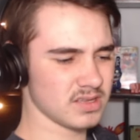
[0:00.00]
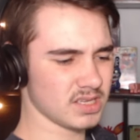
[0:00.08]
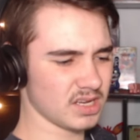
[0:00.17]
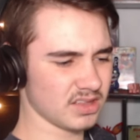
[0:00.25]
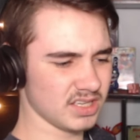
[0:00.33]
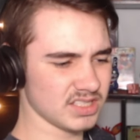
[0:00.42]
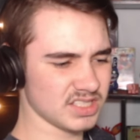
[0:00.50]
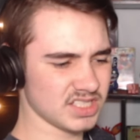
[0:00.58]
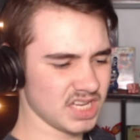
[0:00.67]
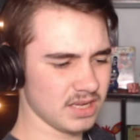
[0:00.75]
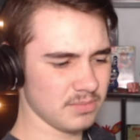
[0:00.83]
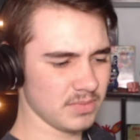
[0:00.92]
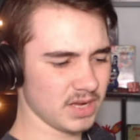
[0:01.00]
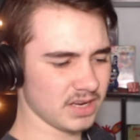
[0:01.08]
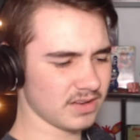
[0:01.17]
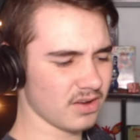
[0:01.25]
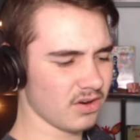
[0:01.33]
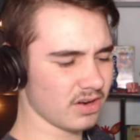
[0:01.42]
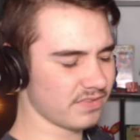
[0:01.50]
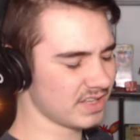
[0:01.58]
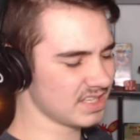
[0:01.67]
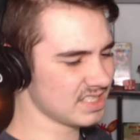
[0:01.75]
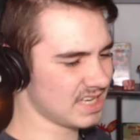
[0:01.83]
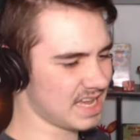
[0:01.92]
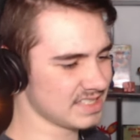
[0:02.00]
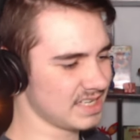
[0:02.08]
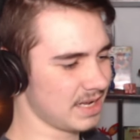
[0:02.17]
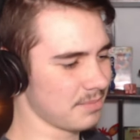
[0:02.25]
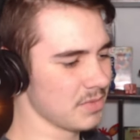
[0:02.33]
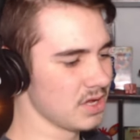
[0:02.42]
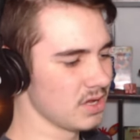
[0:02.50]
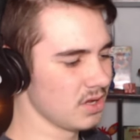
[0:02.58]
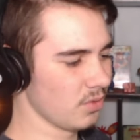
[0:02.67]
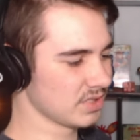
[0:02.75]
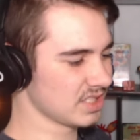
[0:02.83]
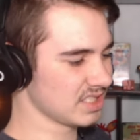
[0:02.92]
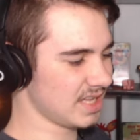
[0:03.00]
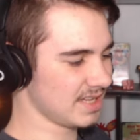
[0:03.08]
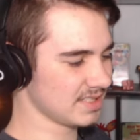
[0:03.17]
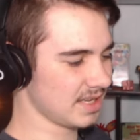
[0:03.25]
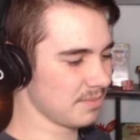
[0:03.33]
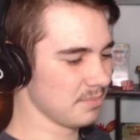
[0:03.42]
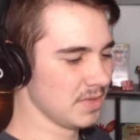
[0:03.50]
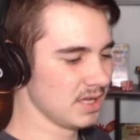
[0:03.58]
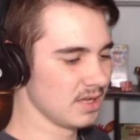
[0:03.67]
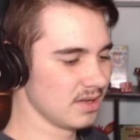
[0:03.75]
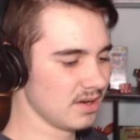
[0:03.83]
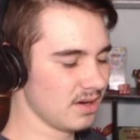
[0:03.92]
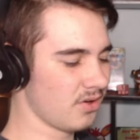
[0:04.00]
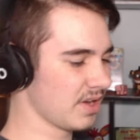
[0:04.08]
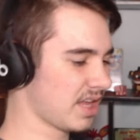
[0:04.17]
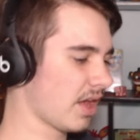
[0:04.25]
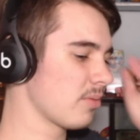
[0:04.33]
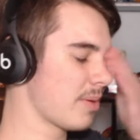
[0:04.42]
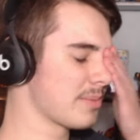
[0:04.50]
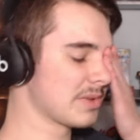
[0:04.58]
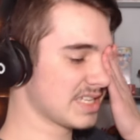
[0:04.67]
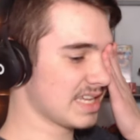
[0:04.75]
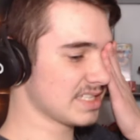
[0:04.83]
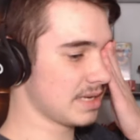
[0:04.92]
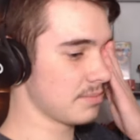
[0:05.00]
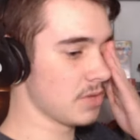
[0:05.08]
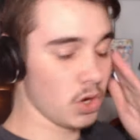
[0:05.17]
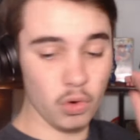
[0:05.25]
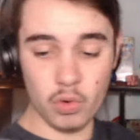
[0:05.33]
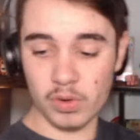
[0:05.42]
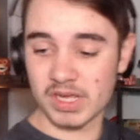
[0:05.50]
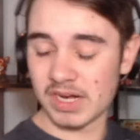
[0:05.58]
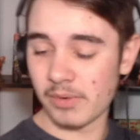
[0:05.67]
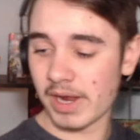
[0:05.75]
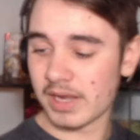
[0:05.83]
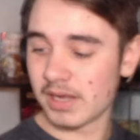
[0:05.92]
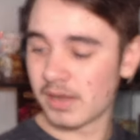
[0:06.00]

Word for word: I think it's Tim... Oh, God, I forget his last name. What's his last name? Oh, I can't remember his last name. Oh, get away!